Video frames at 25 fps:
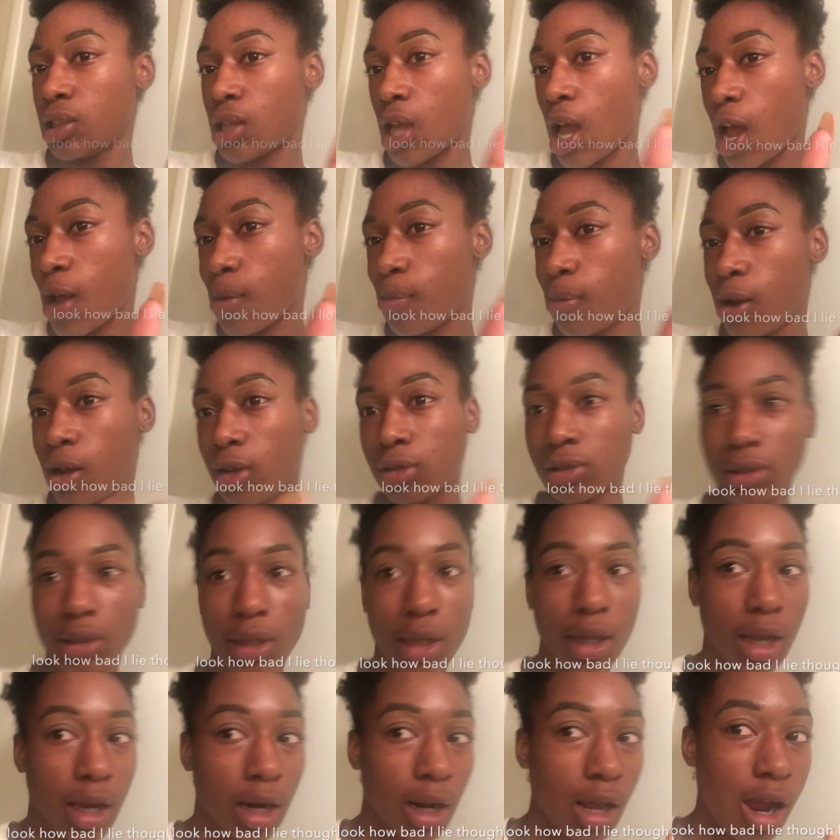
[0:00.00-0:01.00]
eyebrows look
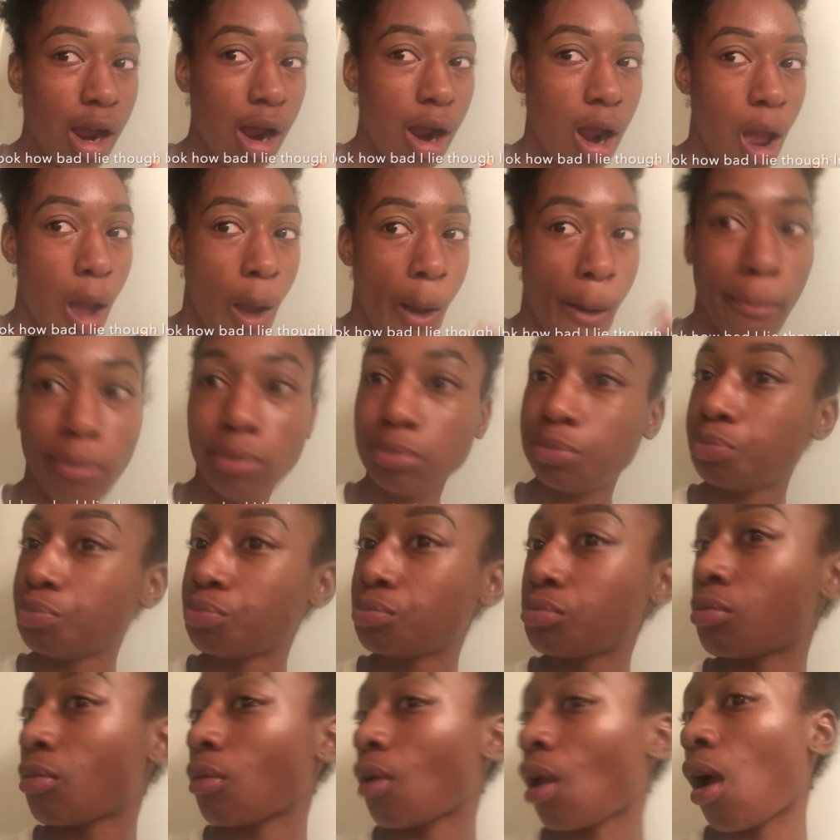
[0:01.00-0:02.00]
kind of good up. You
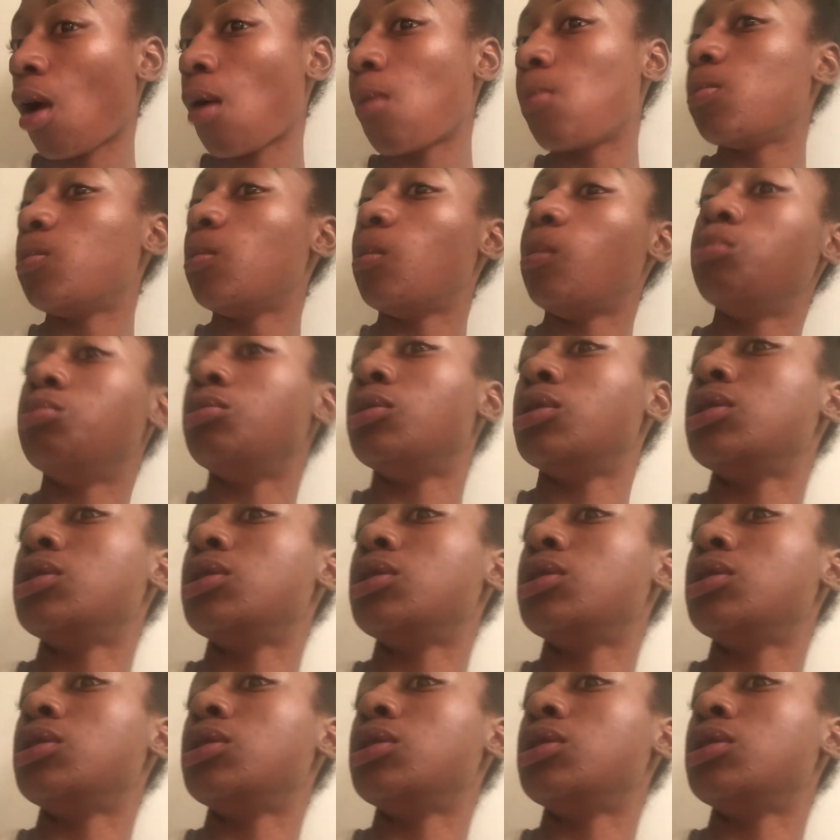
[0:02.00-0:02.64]
know what